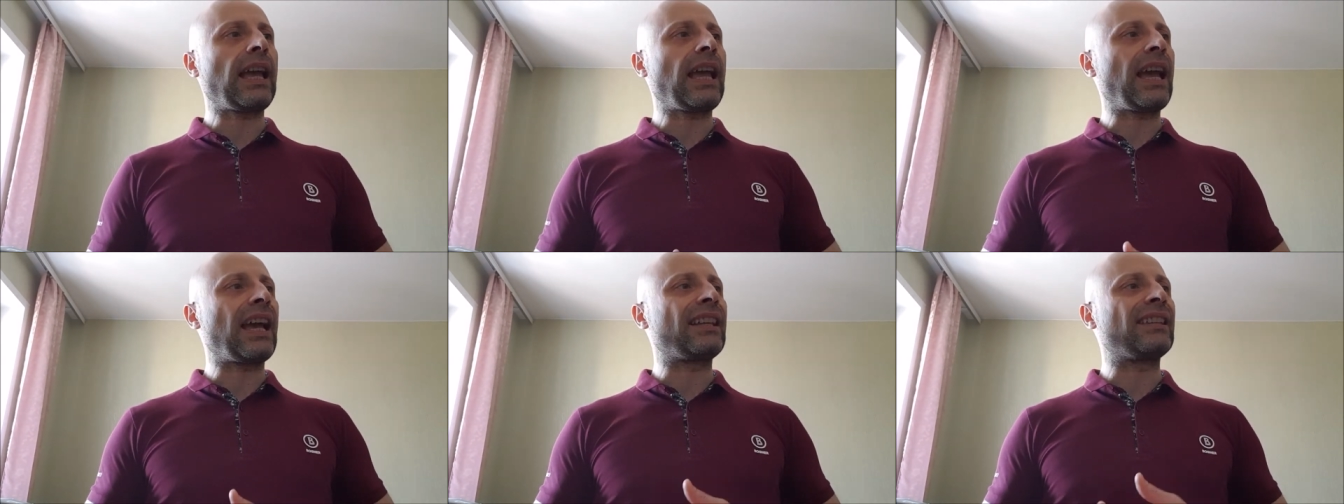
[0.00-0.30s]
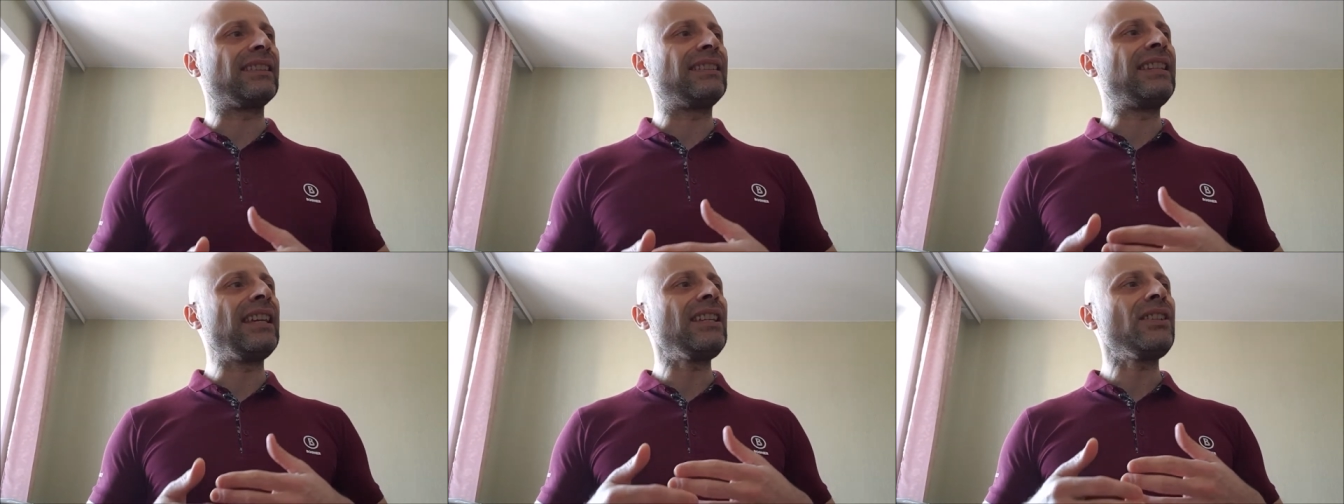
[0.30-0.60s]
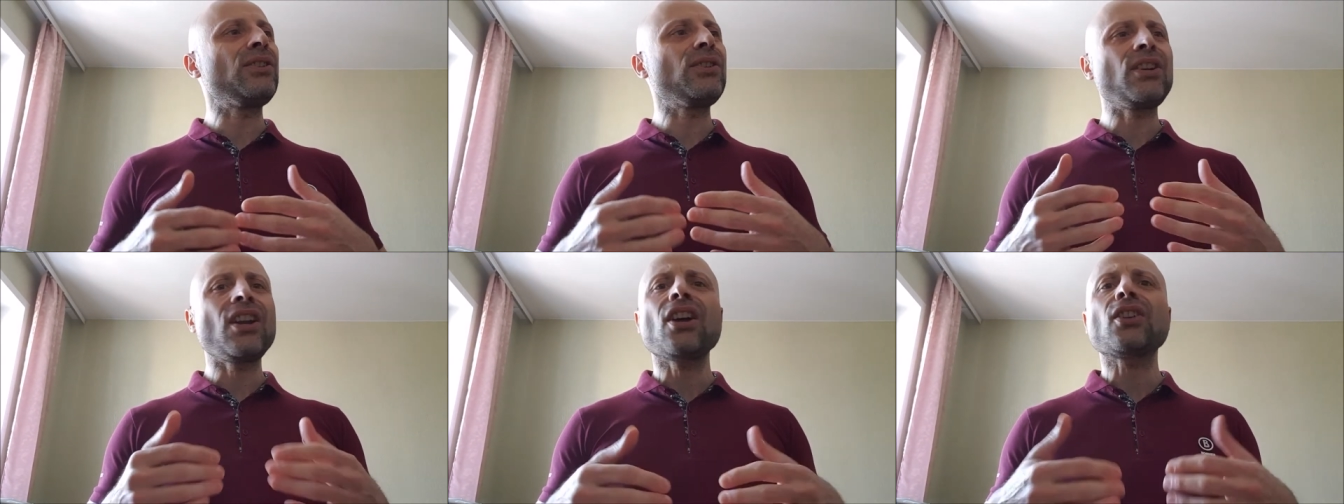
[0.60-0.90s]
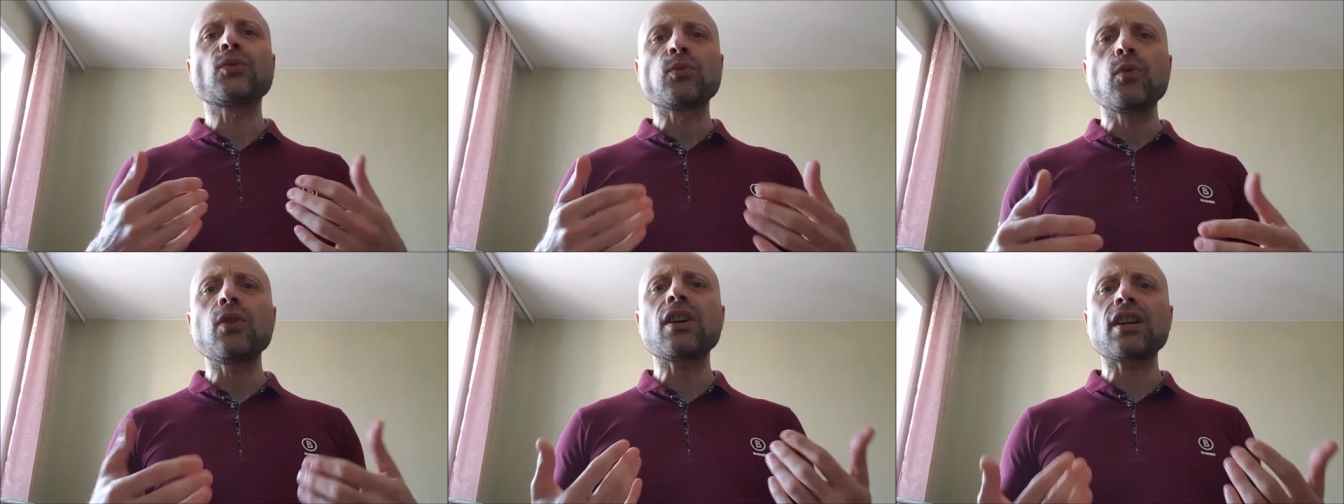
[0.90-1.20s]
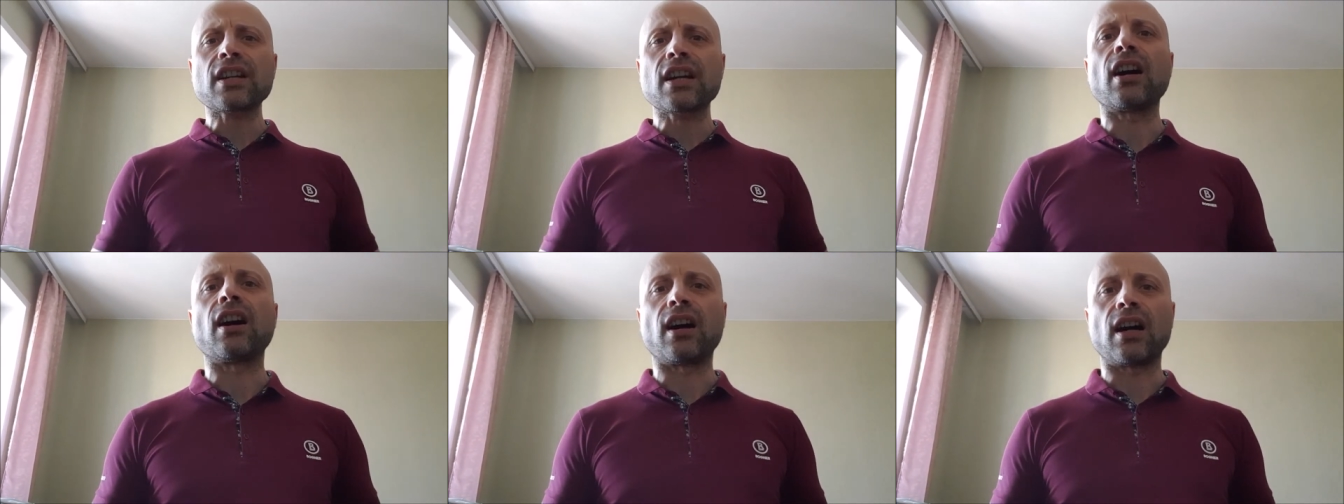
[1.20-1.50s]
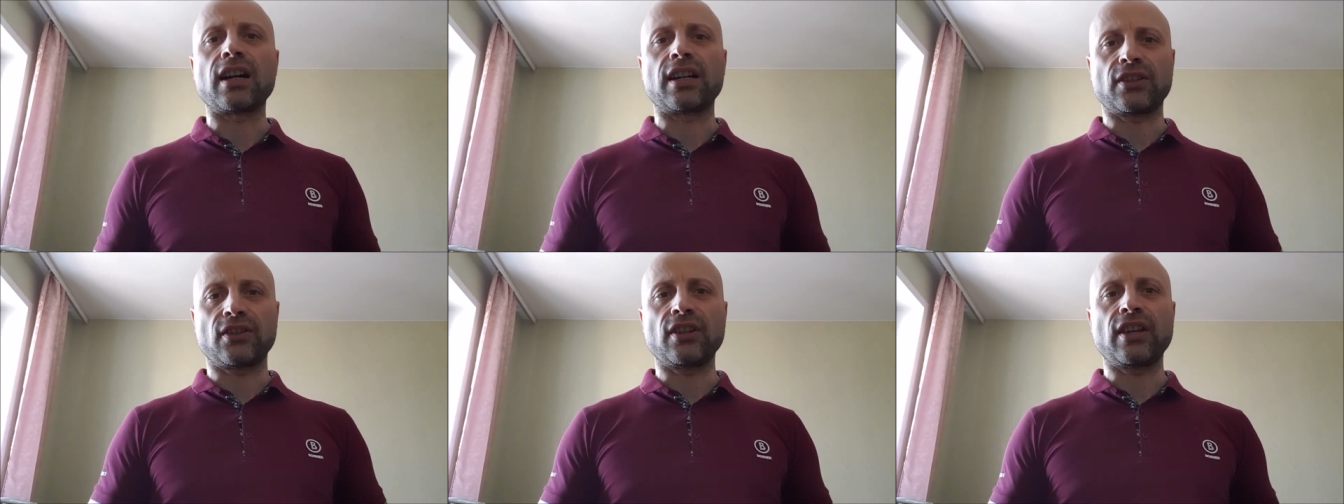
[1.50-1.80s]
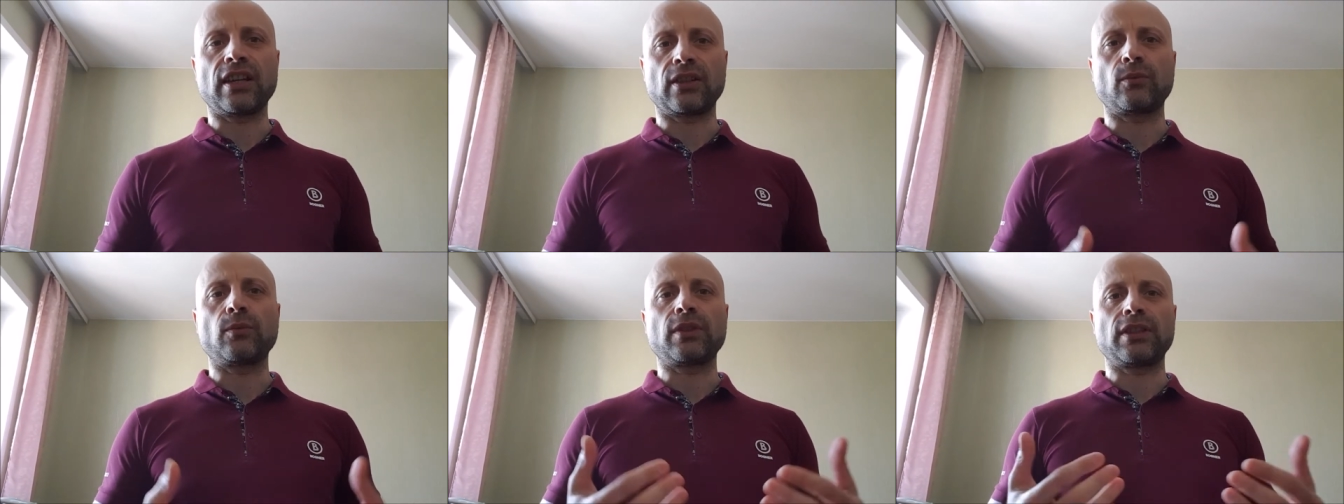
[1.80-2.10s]
and they do not work hard to
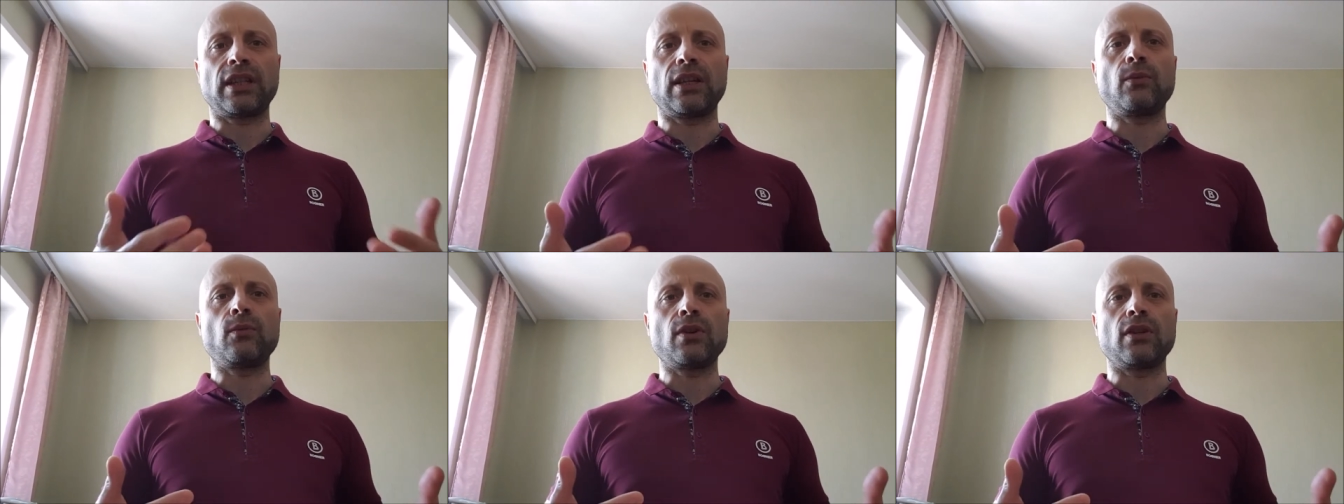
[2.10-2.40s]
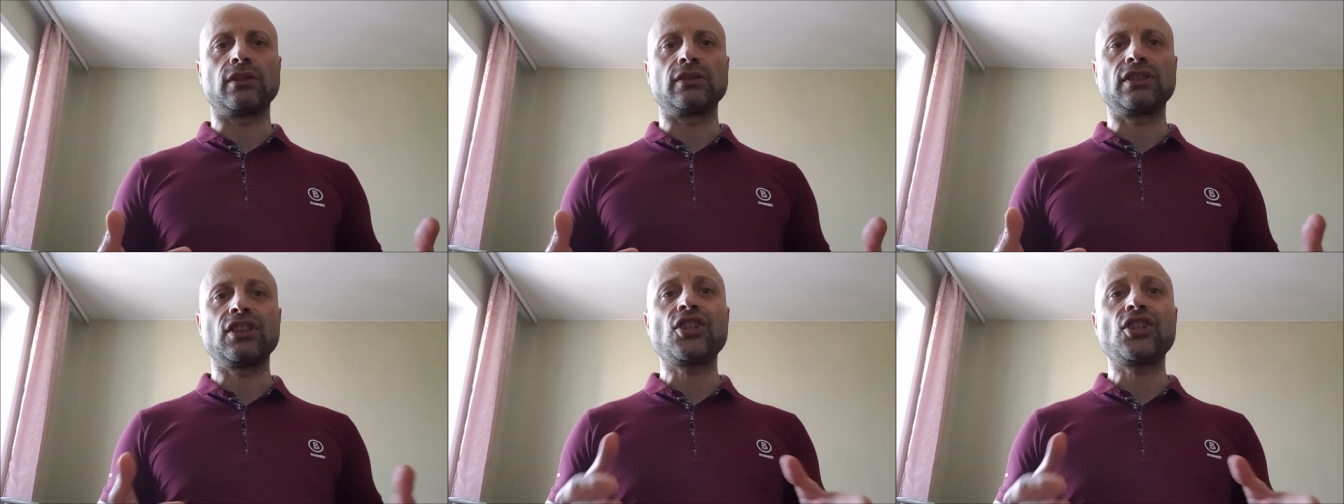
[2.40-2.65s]
get what they want.